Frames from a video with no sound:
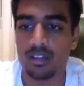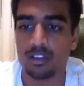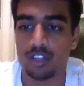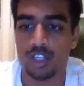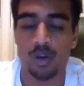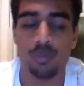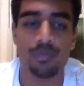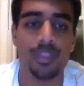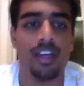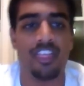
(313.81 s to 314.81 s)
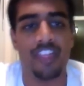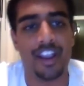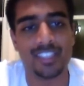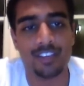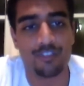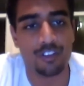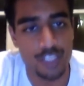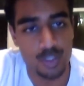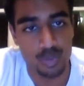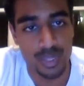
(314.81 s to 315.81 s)
So that is it for
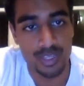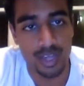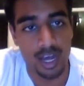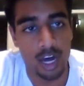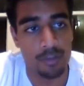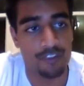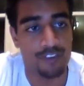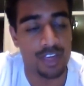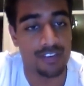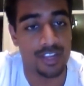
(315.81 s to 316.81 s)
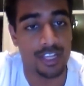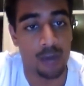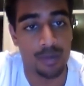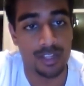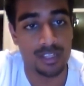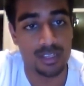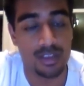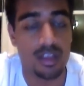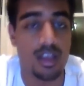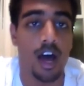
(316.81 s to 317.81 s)
this week. If you have any comments,
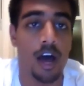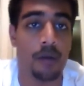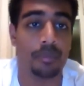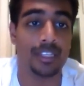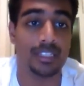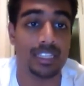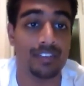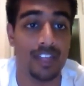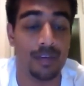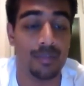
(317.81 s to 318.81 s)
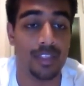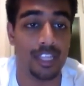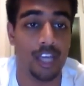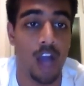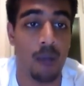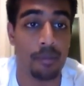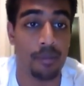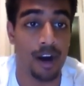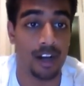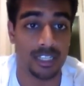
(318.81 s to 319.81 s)
please leave them in the comment
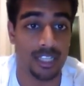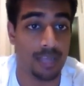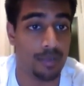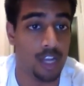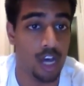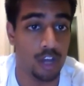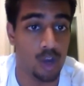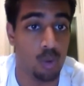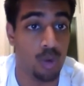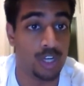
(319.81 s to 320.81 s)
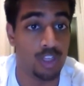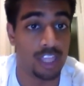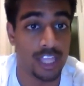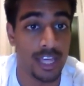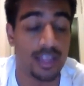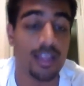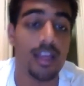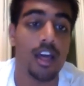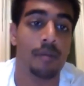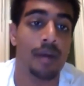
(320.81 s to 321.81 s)
box and let me know, what you think
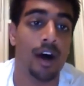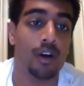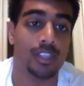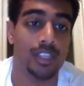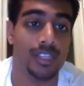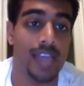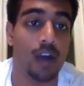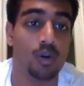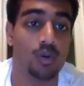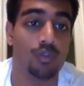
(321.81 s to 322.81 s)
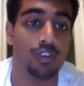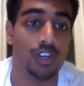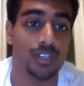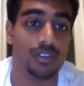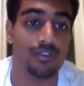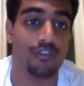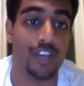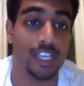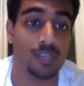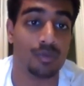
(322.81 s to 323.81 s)
about the Yahoo versus
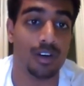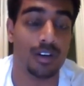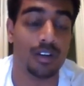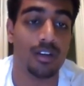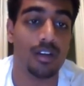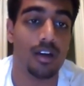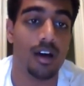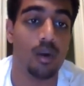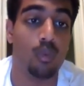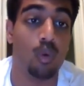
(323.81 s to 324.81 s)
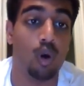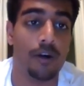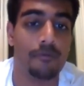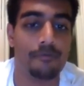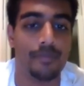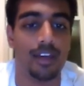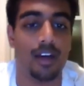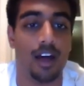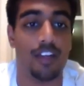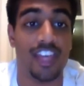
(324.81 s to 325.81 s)
Facebook war.
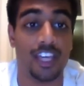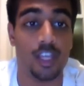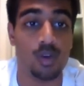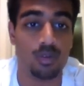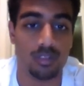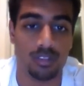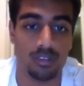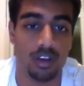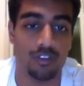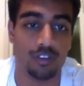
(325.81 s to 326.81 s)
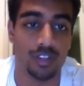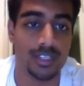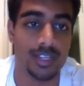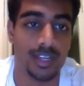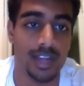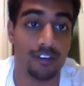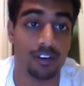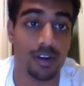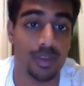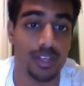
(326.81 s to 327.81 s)
Thank you for listening and have a
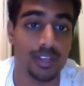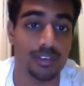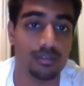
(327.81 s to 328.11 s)
great weekend.